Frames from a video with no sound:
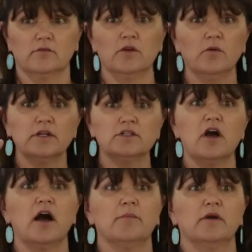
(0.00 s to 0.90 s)
You don't want to
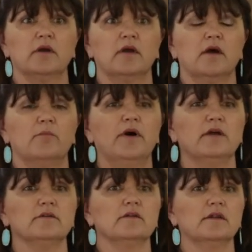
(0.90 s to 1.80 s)
top,
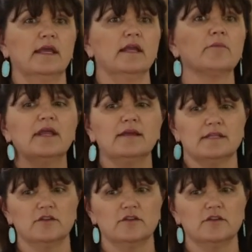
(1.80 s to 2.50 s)
but and I'm going to